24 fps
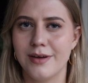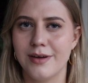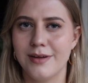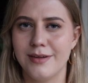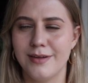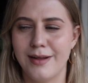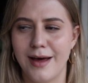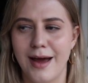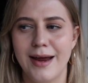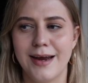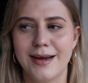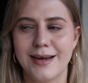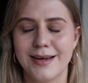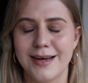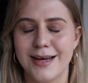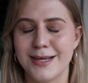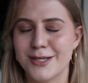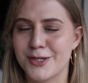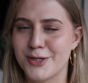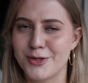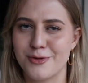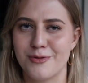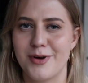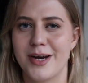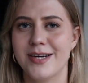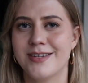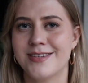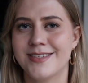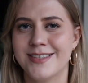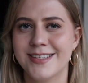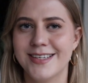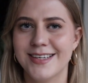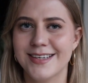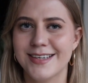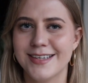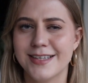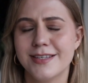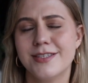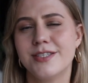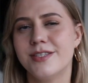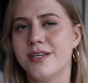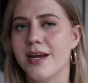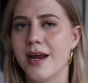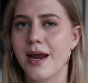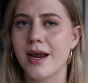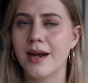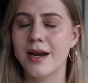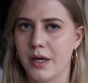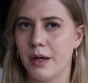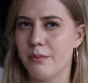like a stretchy jean.